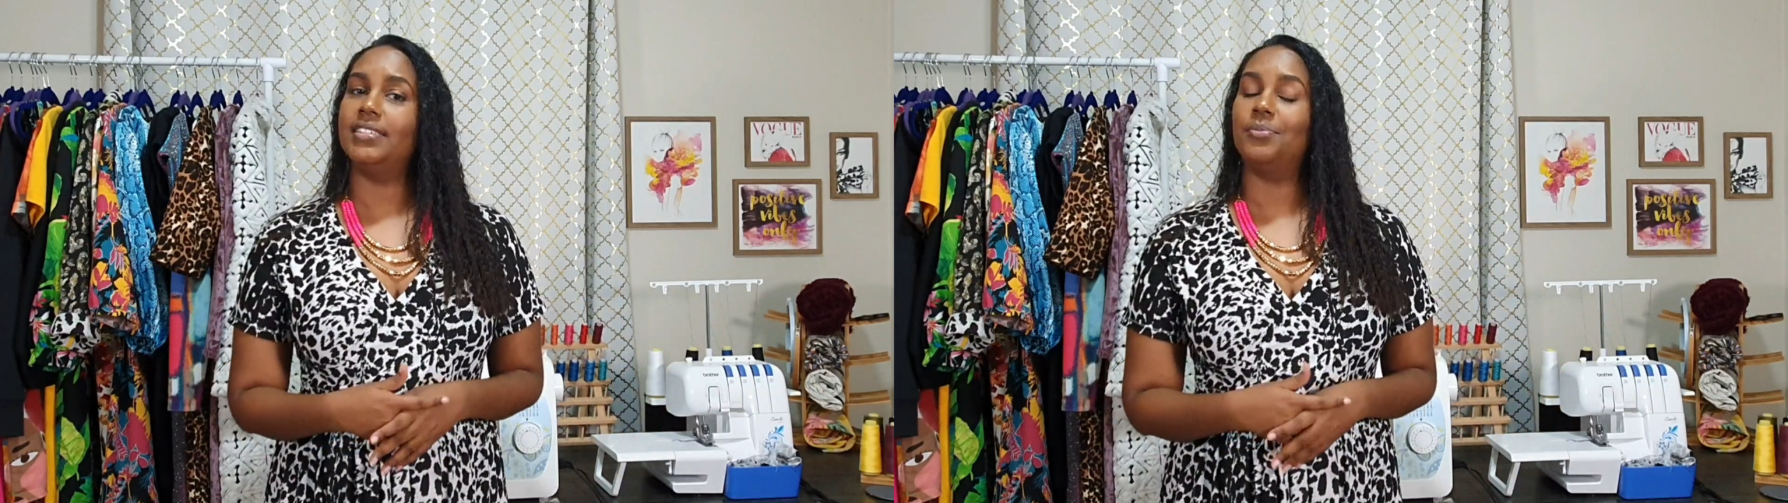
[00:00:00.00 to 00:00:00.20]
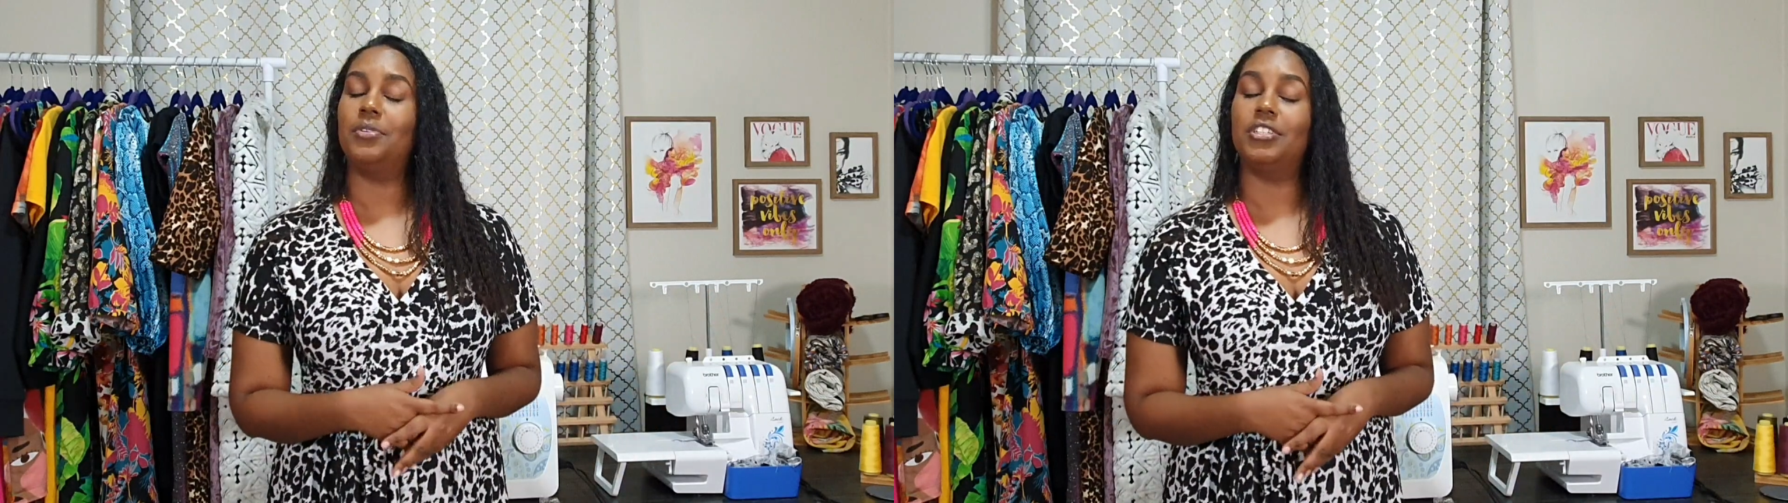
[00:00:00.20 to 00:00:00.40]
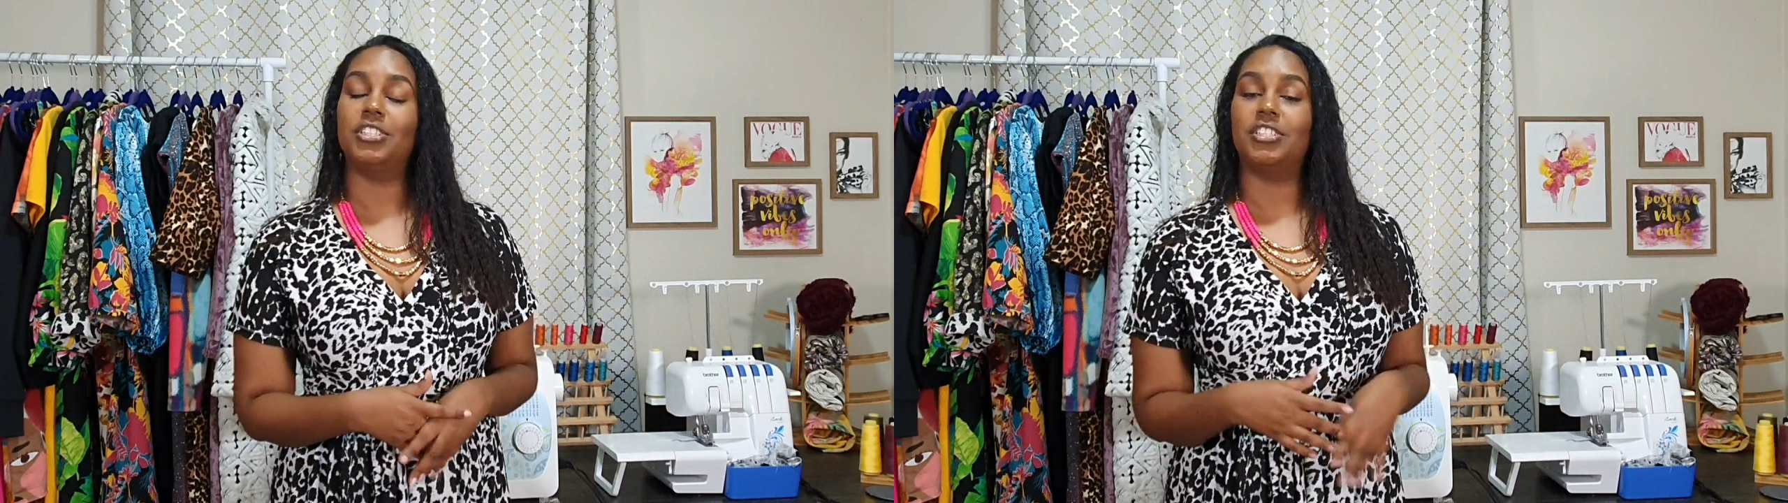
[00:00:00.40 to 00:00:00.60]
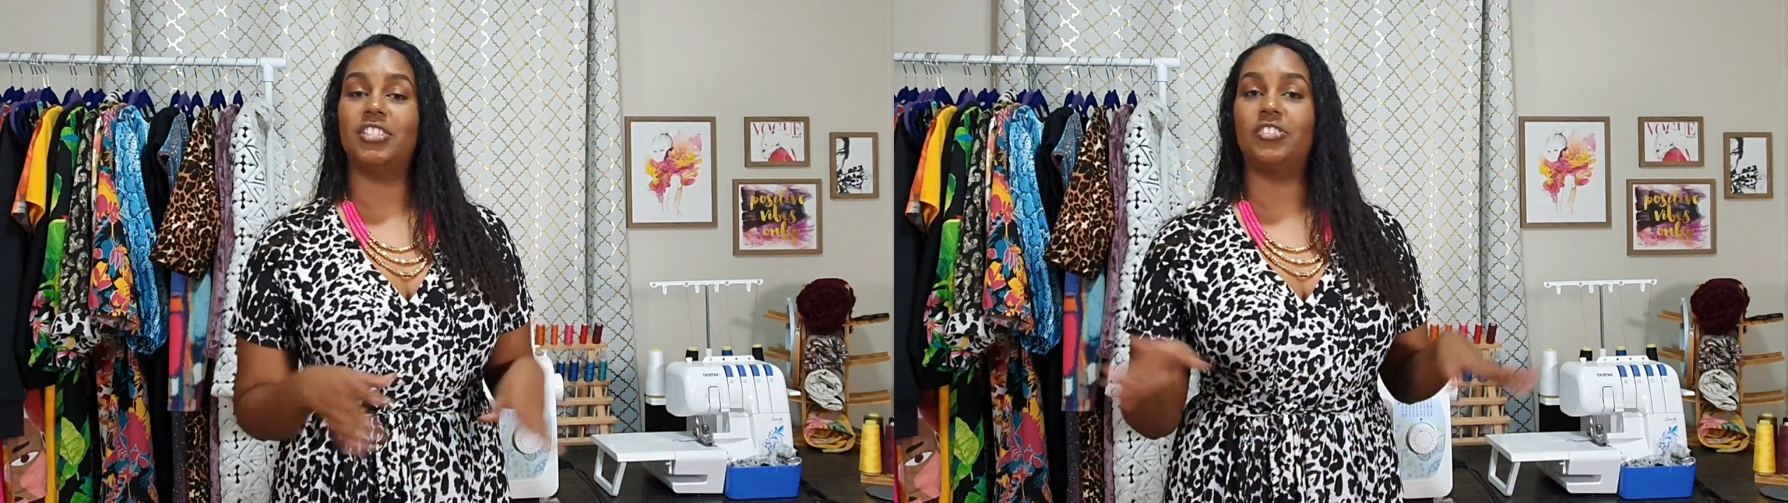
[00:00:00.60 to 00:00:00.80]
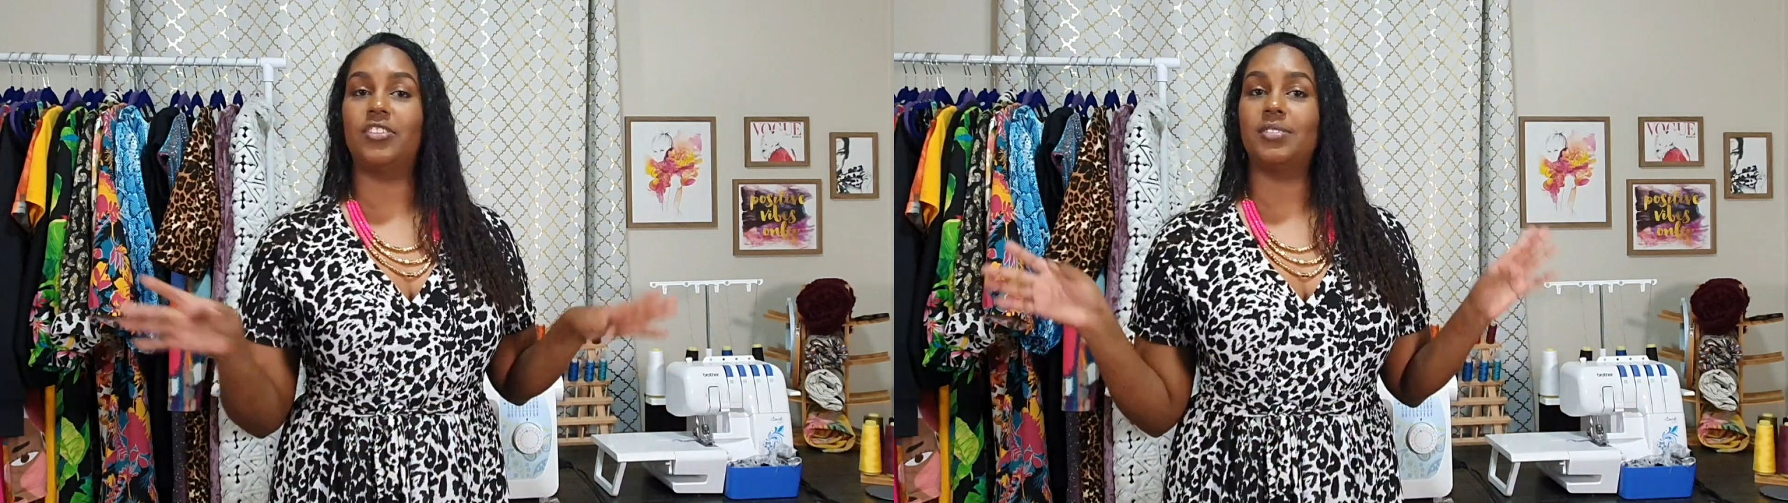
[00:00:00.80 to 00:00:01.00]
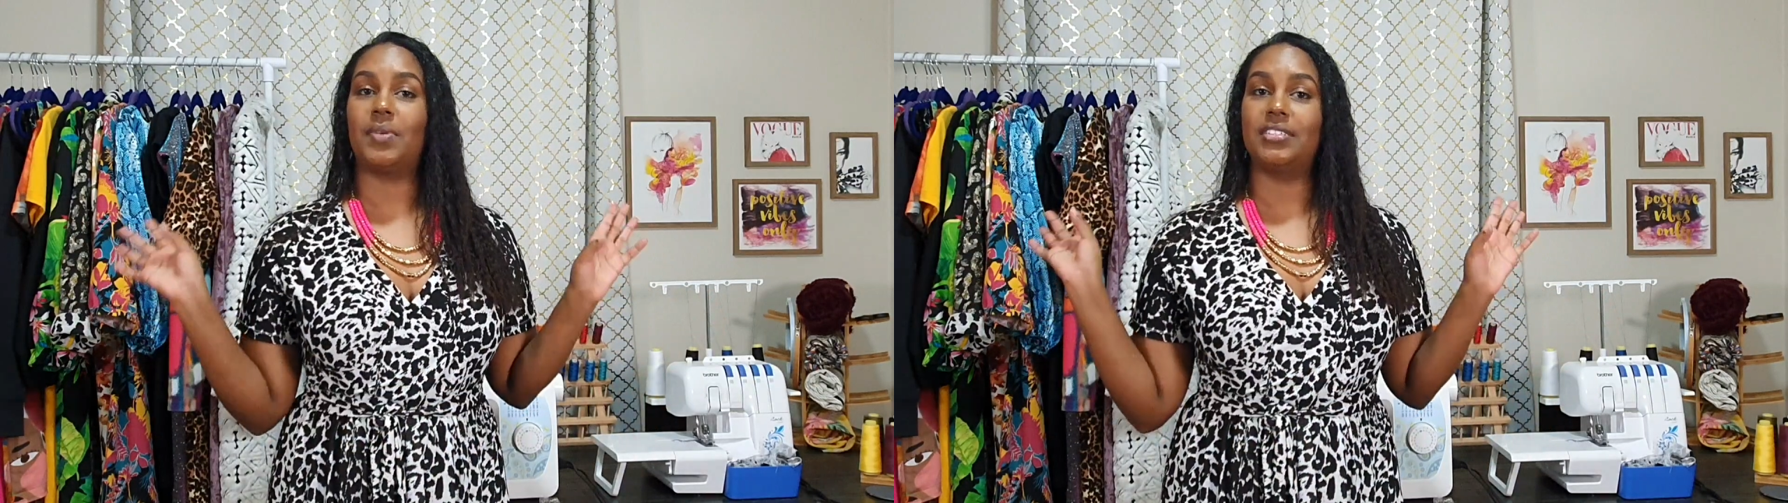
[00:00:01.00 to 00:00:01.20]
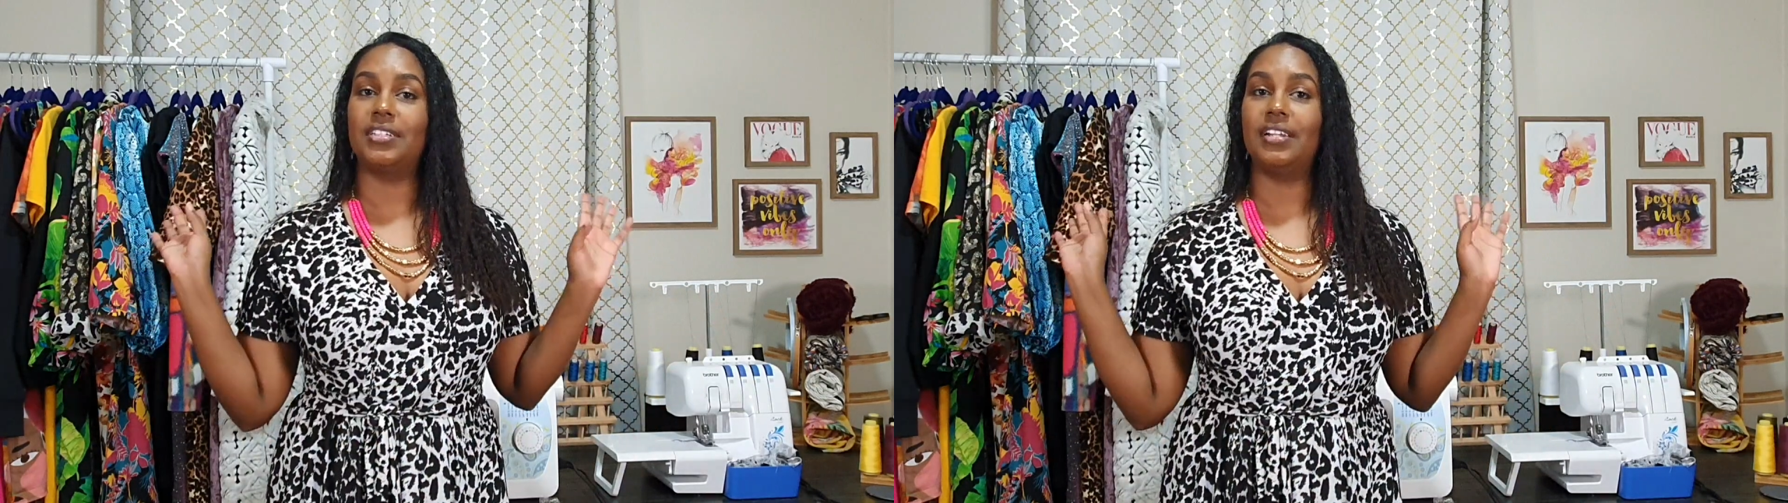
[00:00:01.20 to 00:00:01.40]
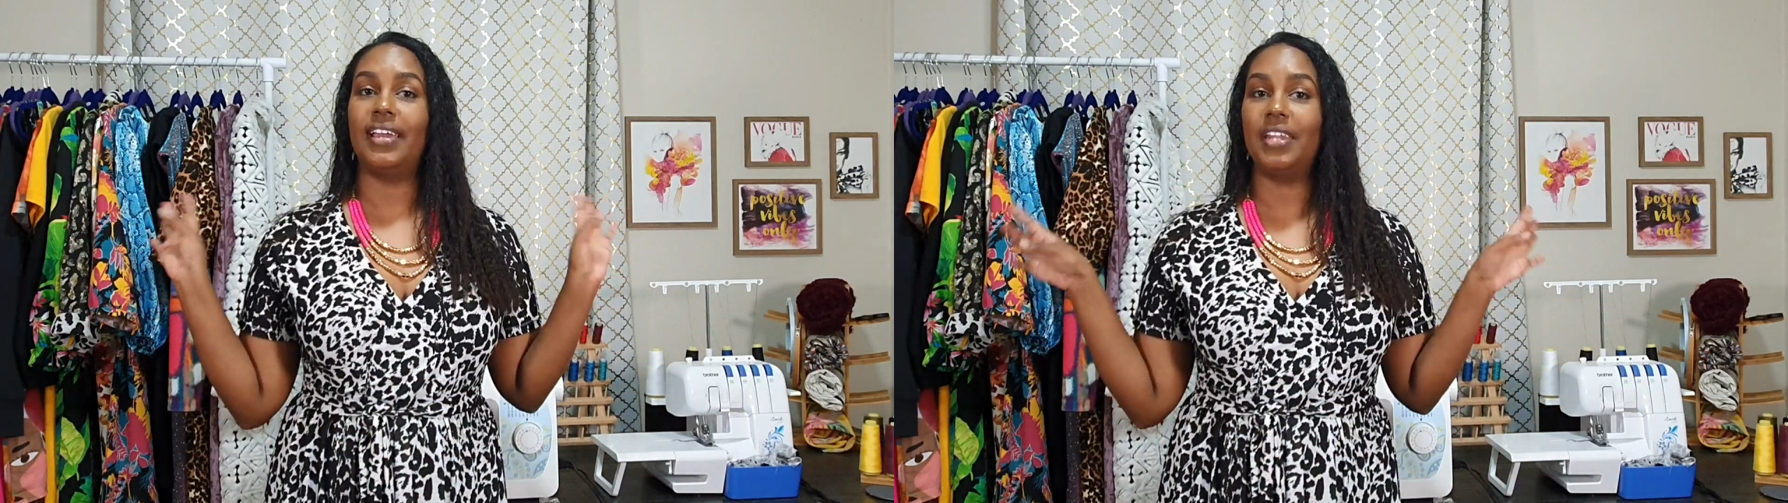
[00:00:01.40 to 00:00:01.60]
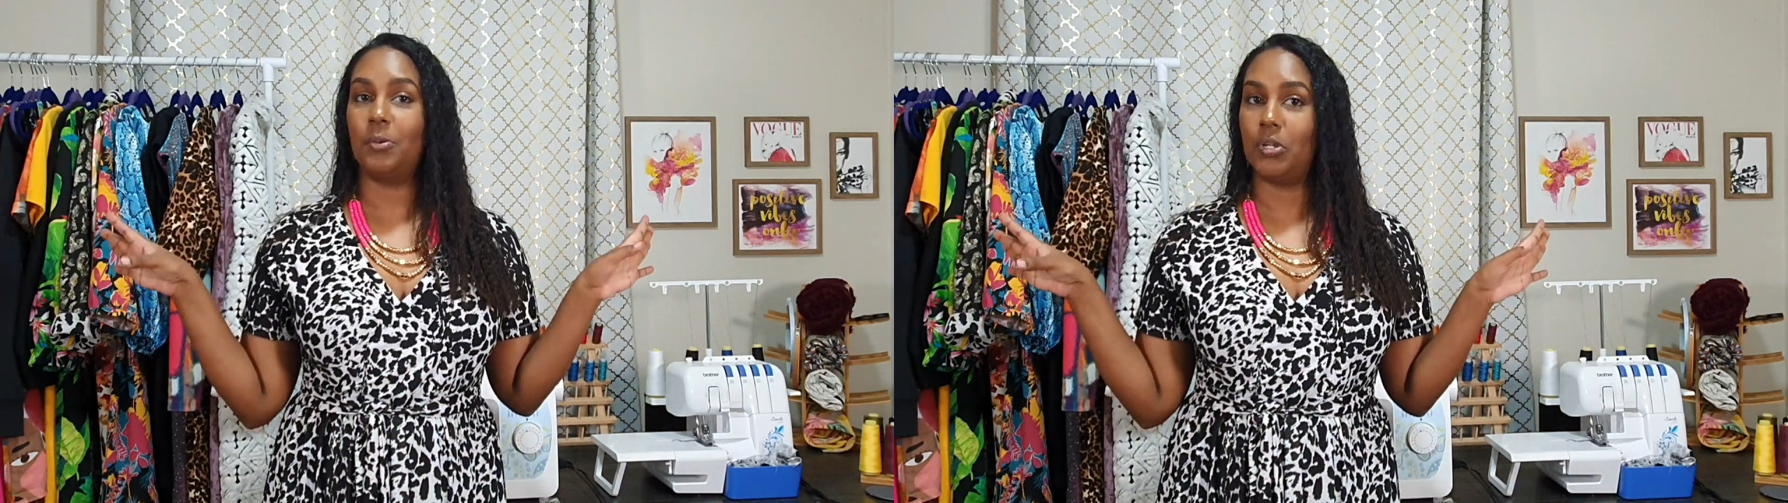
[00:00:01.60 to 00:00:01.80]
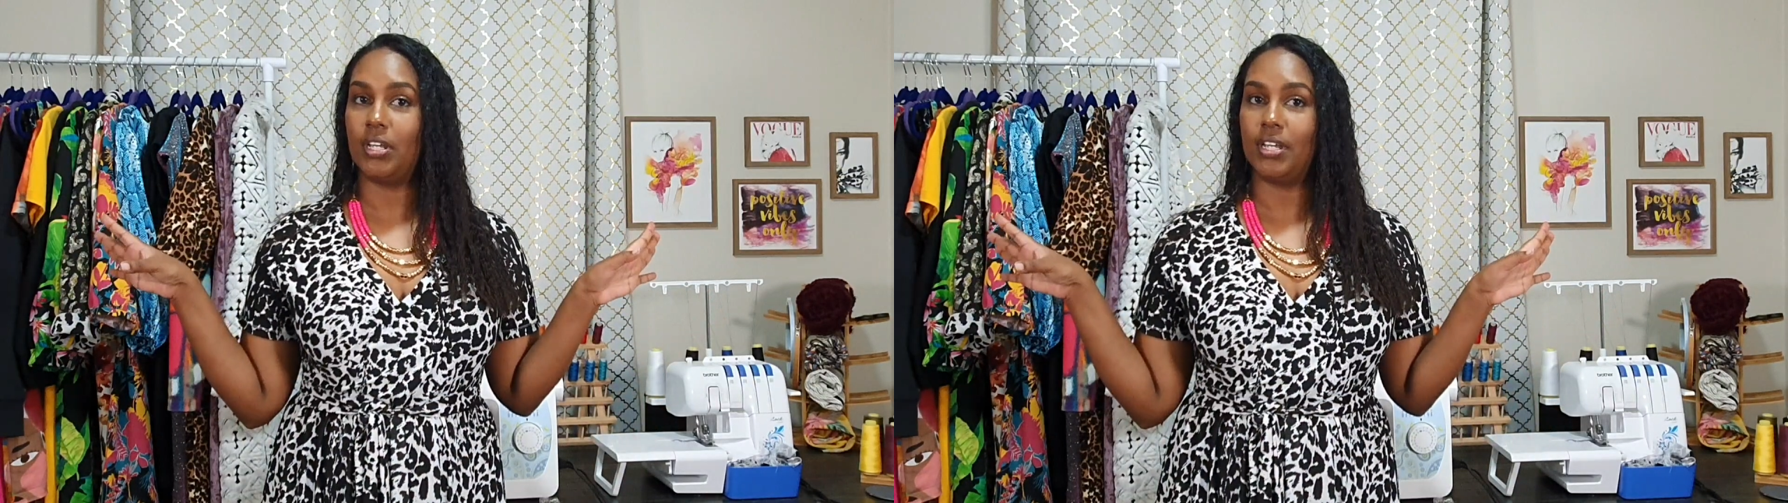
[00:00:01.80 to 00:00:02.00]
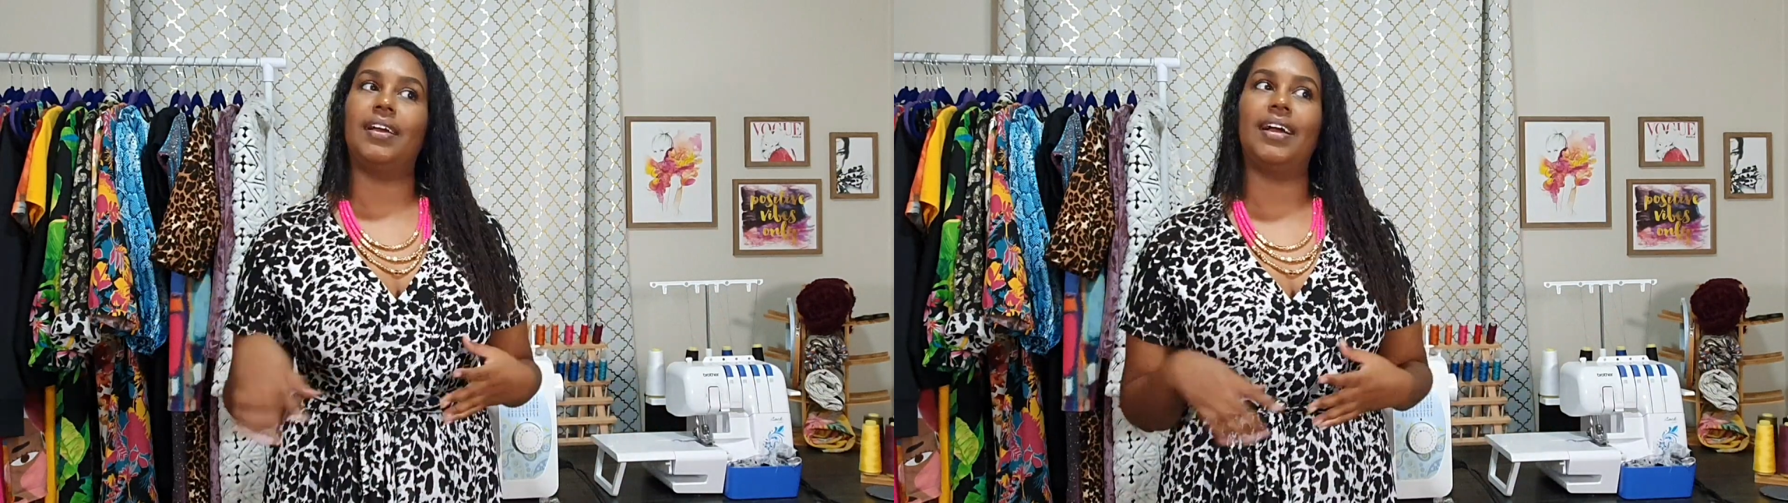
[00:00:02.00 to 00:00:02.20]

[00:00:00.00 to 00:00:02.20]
to purchase this dress pattern anyway,